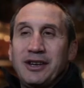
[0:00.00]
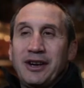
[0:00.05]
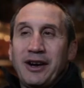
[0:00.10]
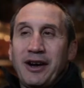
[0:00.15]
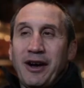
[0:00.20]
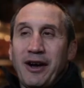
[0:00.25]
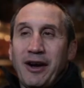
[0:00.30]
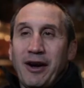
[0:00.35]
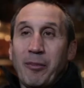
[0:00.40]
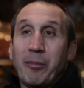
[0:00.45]

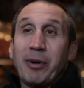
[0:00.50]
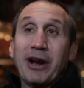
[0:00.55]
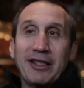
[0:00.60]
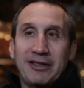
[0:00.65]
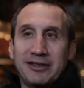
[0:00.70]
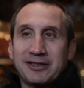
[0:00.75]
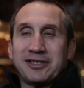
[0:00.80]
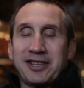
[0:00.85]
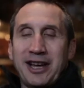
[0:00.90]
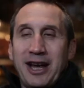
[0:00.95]
But at
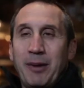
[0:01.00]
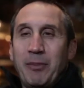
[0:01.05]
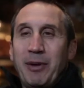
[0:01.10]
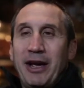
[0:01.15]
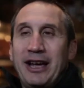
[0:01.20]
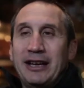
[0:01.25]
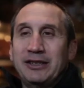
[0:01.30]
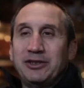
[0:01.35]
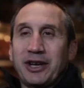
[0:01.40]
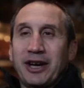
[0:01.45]
the same
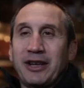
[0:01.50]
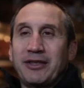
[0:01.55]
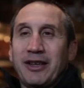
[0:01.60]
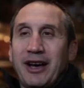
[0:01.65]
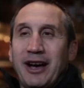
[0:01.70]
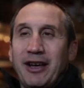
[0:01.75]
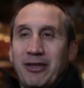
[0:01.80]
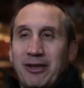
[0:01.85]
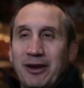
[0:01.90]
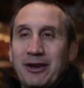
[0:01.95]
age,
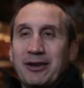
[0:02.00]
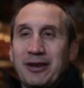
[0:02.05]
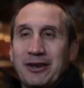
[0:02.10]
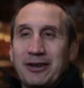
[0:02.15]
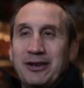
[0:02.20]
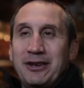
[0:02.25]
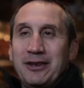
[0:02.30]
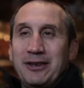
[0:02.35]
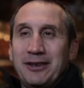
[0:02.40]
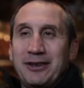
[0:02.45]
I think
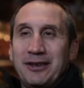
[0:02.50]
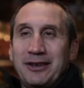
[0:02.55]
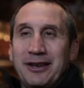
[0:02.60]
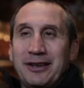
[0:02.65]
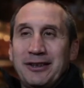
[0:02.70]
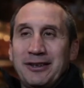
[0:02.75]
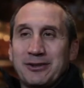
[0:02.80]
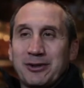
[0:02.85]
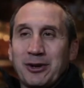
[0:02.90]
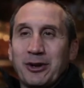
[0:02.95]

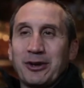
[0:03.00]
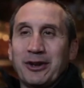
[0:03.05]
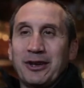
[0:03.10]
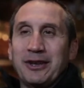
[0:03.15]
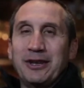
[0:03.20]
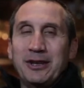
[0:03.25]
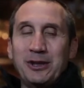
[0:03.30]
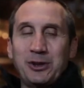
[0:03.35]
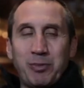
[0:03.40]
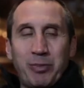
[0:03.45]
that
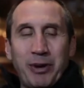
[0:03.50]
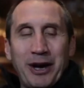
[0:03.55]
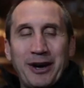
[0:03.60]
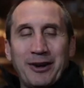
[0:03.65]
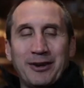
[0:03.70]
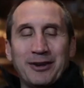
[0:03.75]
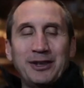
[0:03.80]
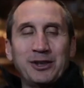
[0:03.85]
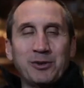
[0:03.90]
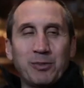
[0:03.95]
certainly he's
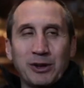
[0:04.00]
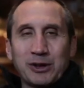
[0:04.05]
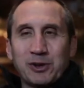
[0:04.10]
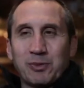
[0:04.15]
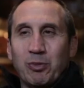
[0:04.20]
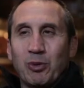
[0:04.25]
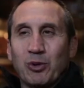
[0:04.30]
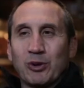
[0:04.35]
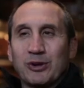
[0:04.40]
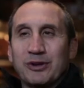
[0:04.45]
better. He's
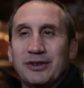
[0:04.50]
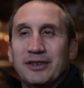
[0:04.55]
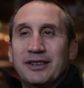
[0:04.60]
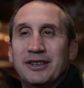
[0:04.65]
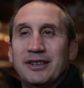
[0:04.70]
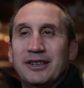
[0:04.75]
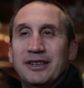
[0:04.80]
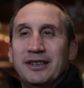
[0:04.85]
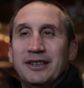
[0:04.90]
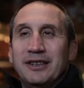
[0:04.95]
much more
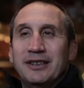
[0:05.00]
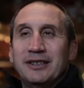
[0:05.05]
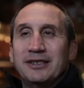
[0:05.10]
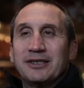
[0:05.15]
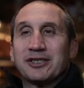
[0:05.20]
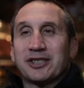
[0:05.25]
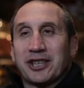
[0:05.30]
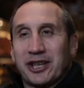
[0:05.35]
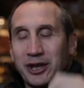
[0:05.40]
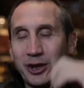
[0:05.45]

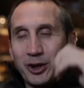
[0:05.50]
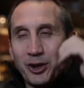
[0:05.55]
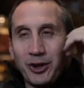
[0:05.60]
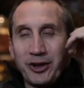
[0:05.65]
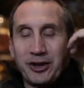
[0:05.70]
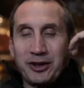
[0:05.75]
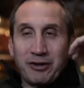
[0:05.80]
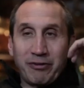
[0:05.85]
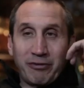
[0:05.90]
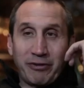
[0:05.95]
skilled
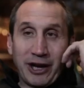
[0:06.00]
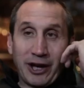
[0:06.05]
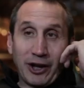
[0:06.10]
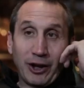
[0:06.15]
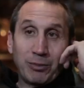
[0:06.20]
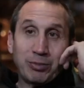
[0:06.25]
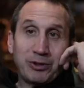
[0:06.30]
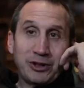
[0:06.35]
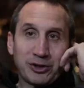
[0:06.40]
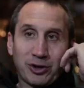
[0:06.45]
and
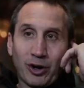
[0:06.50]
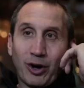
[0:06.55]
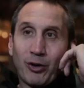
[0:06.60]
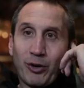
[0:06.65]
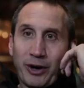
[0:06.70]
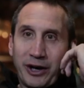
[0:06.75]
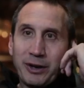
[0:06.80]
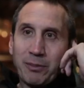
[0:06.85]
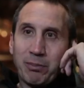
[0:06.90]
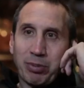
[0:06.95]
developed. He's
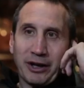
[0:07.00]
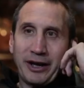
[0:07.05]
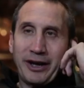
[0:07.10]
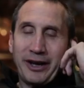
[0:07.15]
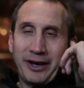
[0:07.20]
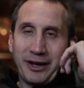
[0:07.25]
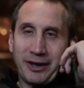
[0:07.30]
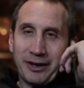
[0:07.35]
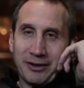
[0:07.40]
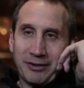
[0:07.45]
already
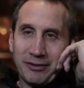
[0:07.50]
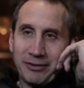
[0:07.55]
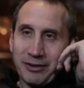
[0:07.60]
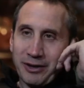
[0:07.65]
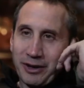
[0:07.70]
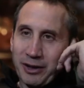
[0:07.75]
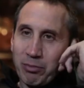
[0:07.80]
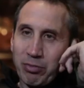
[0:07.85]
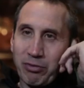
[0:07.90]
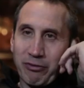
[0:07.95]
playing
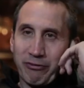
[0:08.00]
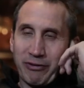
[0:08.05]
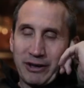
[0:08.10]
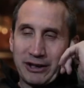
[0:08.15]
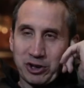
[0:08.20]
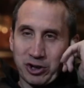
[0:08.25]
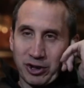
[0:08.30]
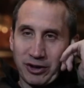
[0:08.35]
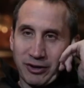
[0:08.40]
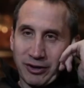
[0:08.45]
in a
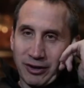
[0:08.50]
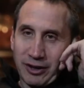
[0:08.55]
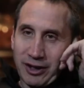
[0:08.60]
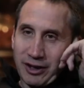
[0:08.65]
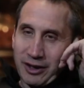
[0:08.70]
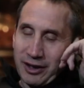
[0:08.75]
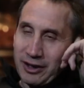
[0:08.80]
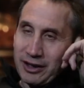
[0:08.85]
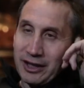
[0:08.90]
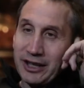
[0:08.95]
professional
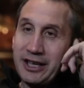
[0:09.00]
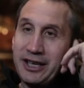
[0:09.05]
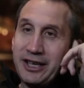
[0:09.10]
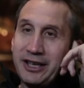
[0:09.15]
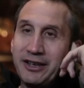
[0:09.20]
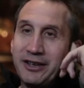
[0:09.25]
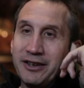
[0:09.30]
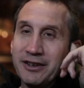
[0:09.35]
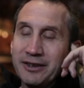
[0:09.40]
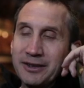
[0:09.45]

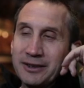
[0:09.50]
league,